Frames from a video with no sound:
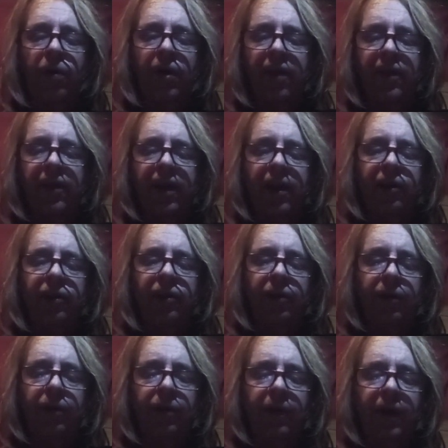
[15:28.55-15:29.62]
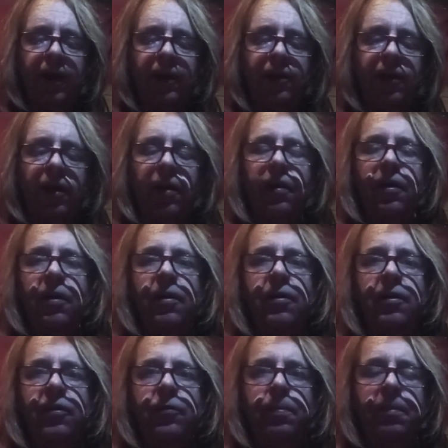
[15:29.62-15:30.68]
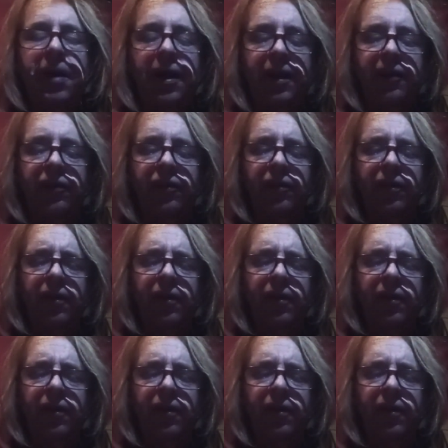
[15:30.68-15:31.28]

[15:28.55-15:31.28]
that Hugh had dug under its base.